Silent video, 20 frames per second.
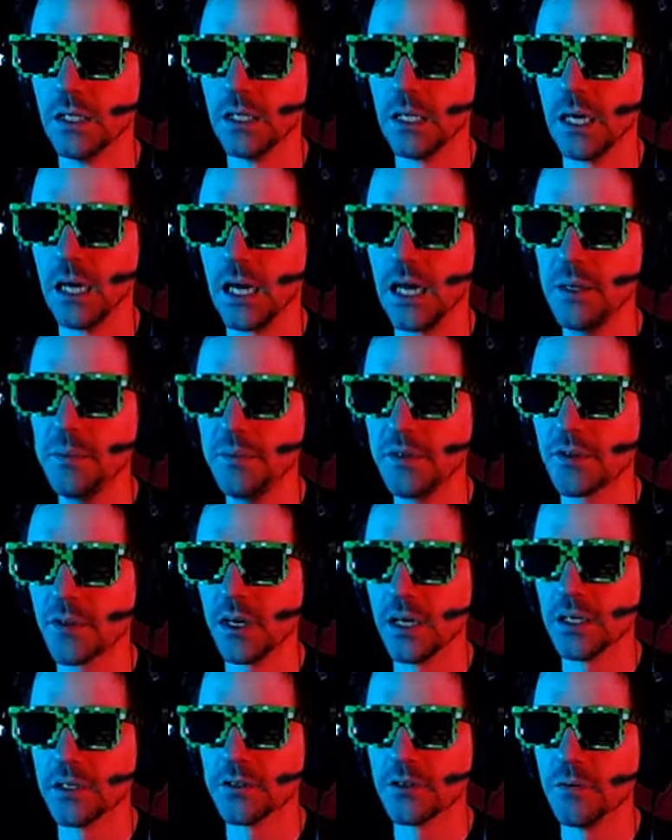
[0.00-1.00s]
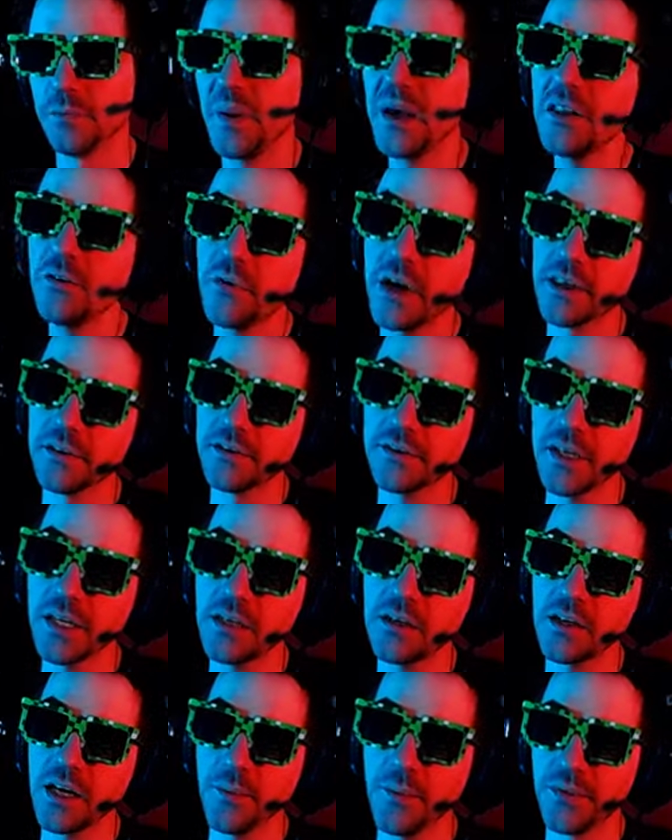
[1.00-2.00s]
I'm trying to. By the way, there's like a
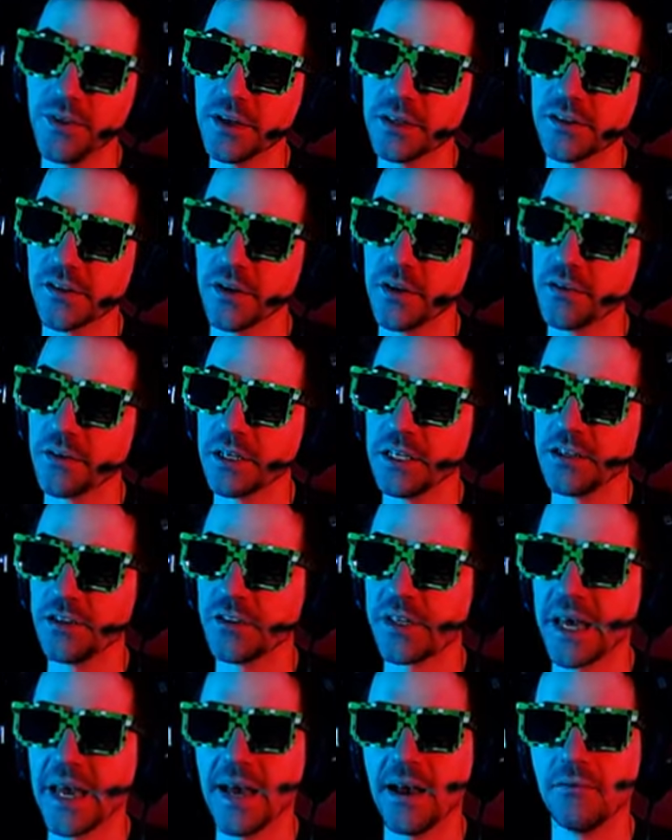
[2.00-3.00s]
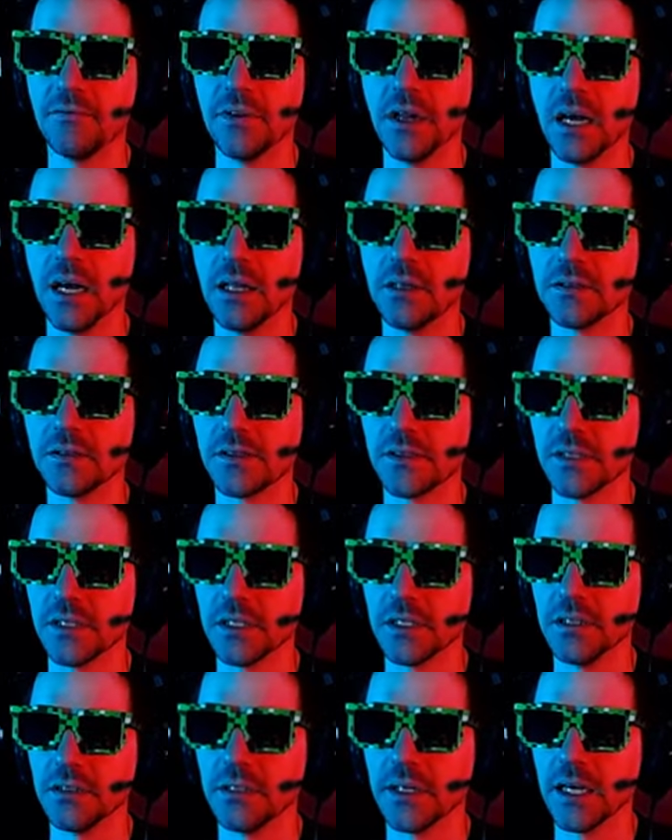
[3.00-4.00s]
couple things in here that I just have not
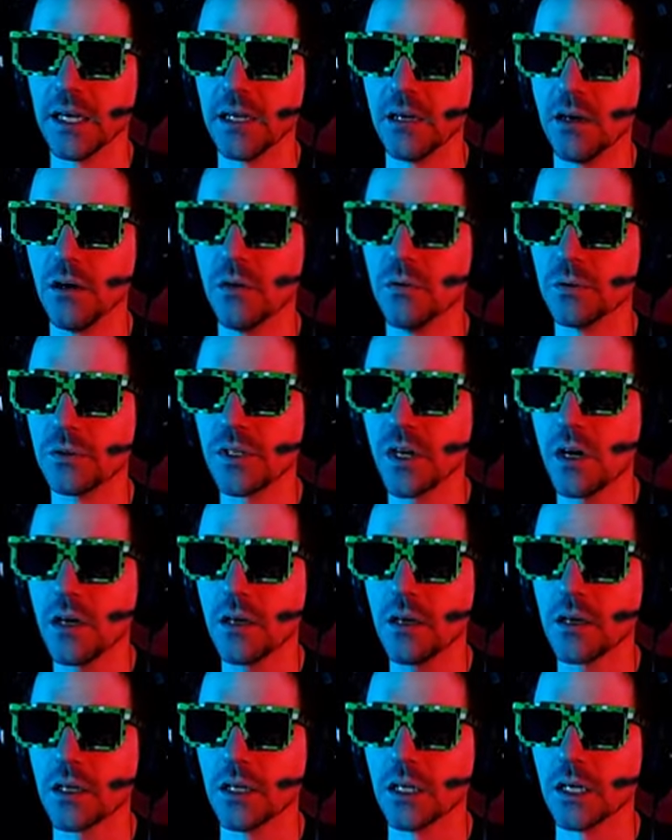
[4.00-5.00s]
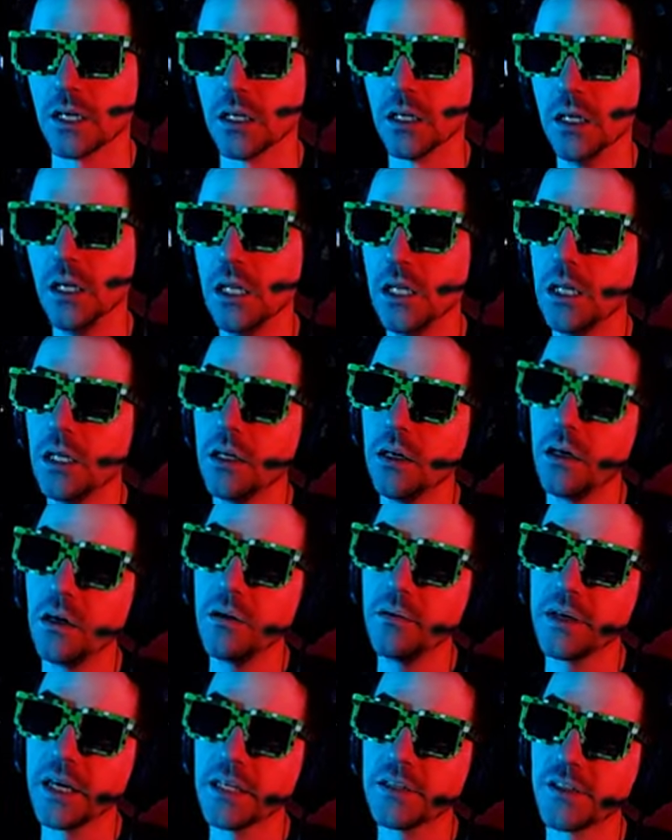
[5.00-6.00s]
seen yet. Oh, targeting.
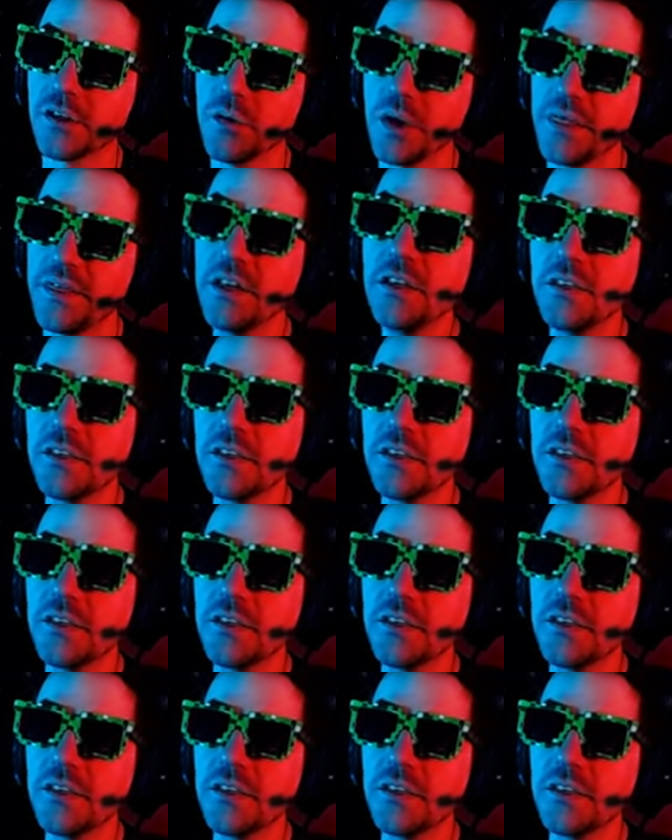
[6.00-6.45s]
Okay, so what this